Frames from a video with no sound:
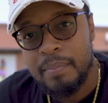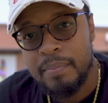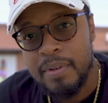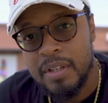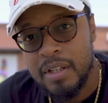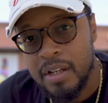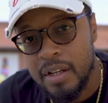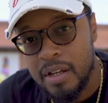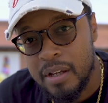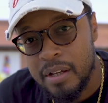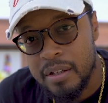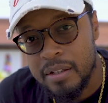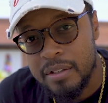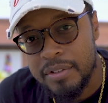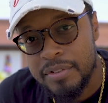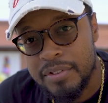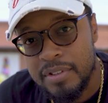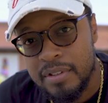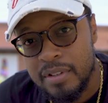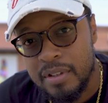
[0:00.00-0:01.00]

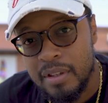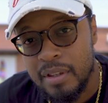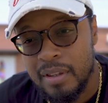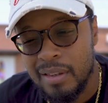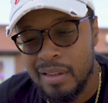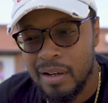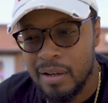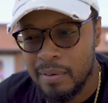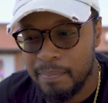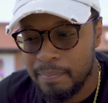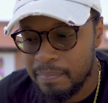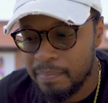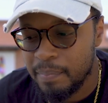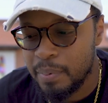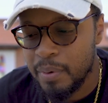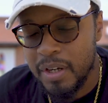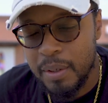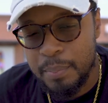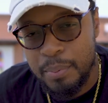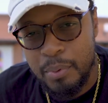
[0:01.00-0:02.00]
because they're
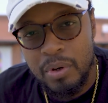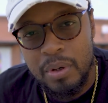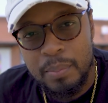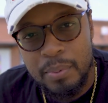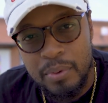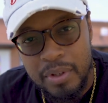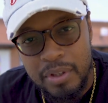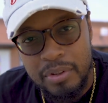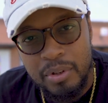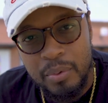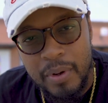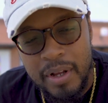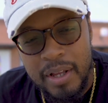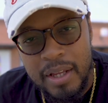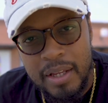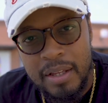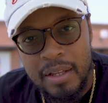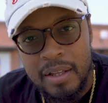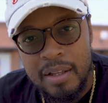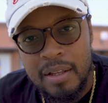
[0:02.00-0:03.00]
pretty portable either
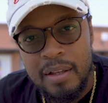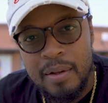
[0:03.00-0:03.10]
way,